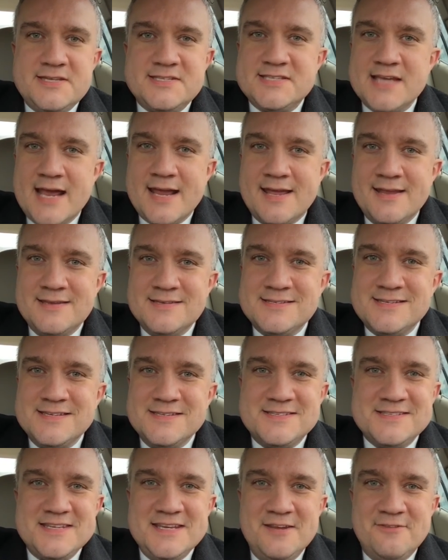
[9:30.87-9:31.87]
seconds
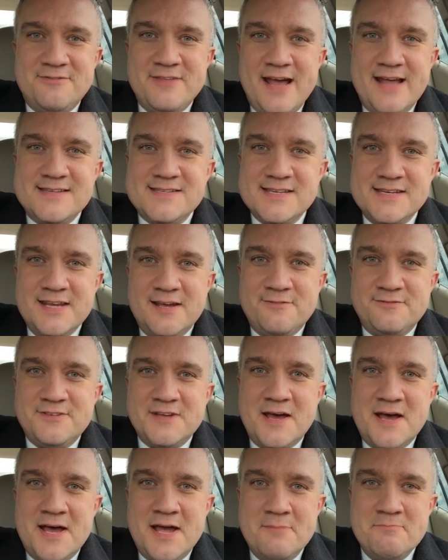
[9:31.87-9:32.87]
and see if that's enough
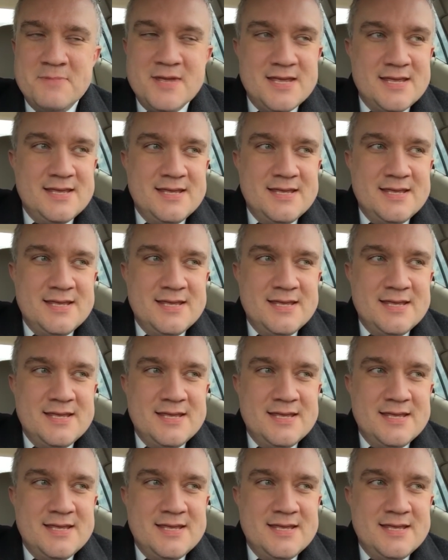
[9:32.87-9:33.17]
time.